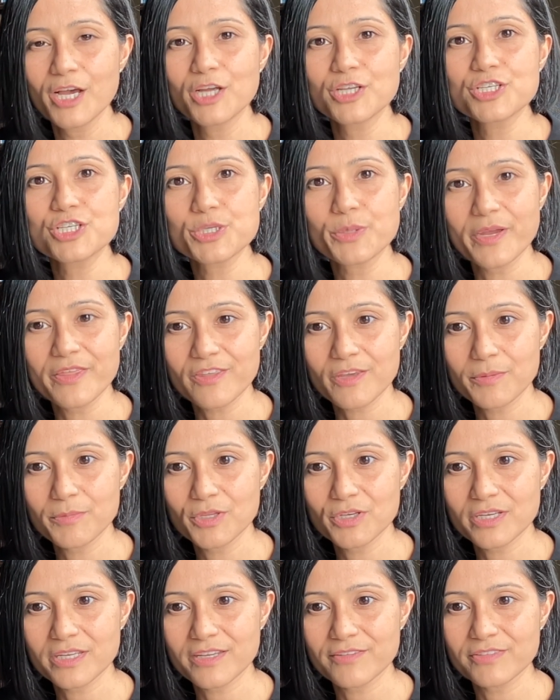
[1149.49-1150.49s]
Join the
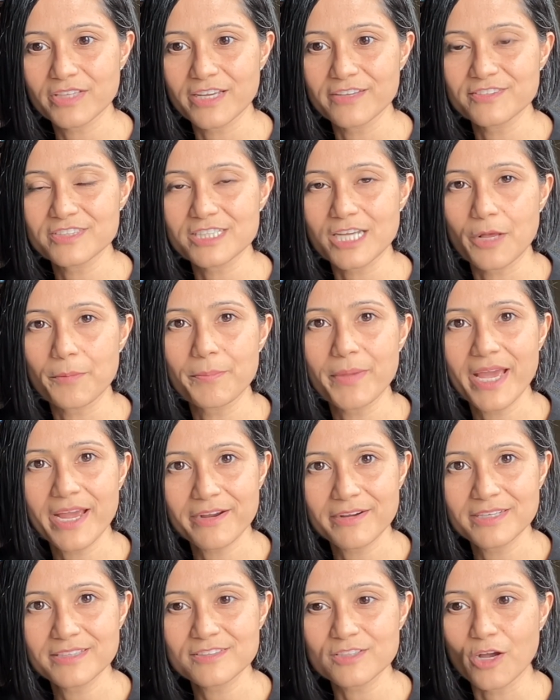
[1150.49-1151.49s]
community of lifestyle
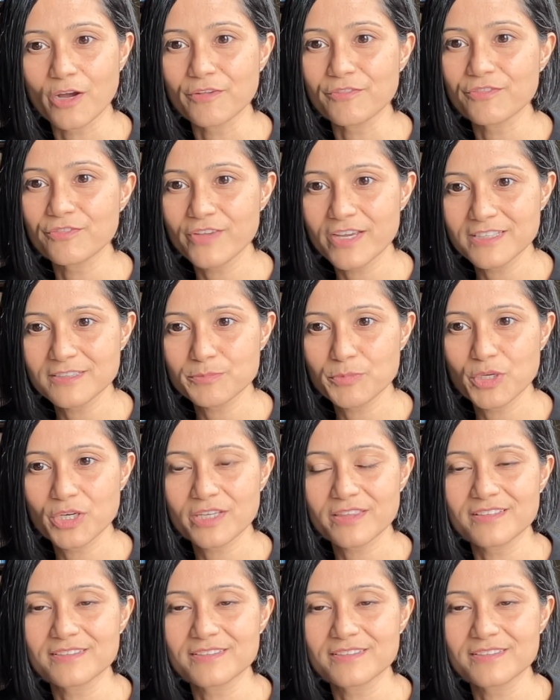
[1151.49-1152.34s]
parents on Facebook.